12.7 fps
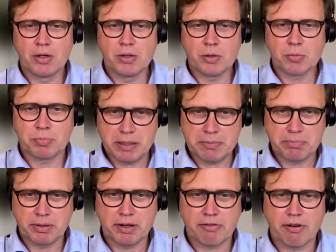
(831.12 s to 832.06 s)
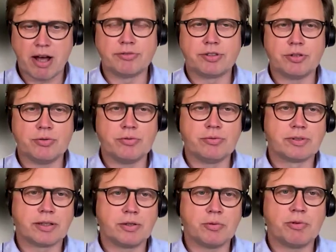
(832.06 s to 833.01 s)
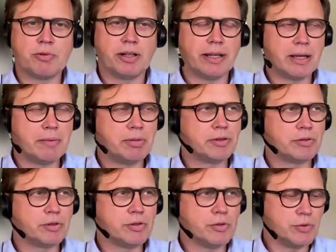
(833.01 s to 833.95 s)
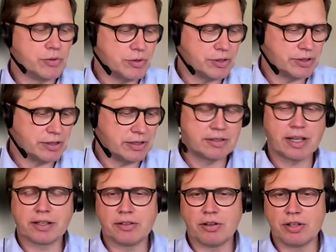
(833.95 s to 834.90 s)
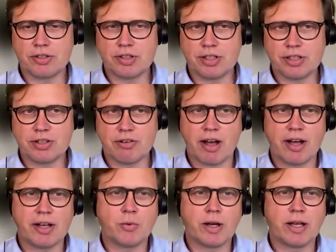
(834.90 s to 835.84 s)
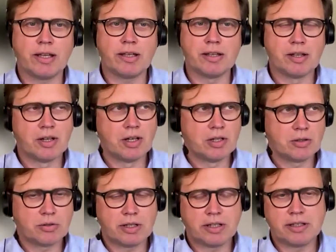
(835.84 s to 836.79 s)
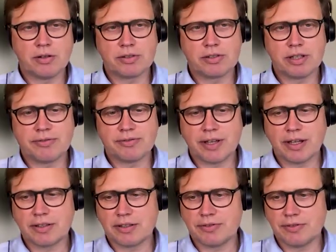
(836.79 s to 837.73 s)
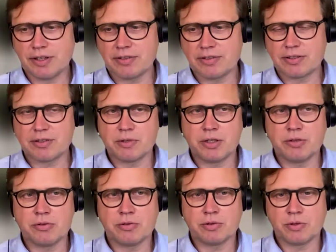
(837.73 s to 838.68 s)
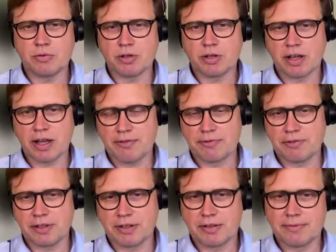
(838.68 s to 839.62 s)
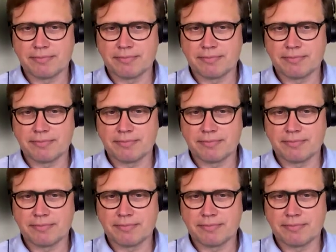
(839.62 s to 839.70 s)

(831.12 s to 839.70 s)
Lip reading: your people around you that you'll be able to use this technology in the right way to get out the effectiveness you want to have with.